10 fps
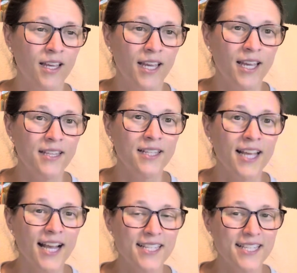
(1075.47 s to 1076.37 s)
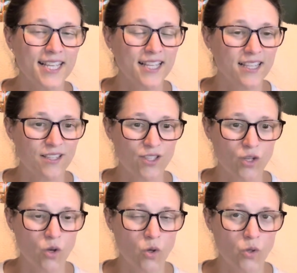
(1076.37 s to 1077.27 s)
And the last thing that
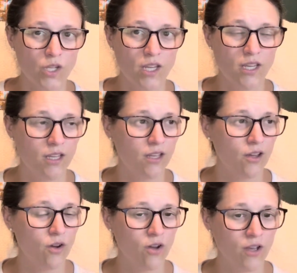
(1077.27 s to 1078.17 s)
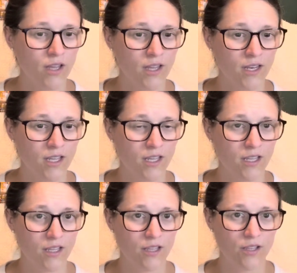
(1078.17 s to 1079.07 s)
sold on
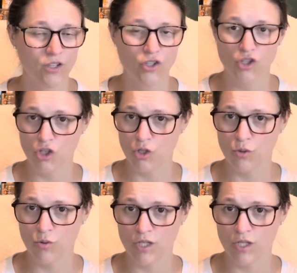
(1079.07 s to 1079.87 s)
June